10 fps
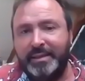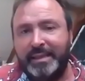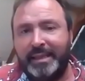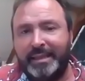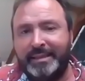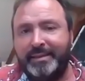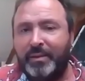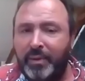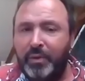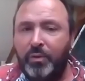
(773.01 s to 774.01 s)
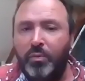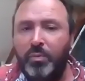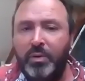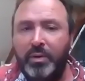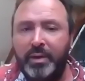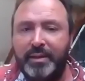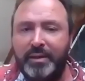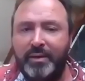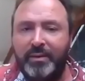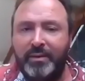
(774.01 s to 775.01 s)
this idea that we all work
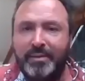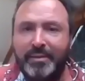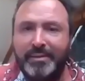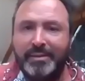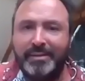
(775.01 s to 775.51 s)
on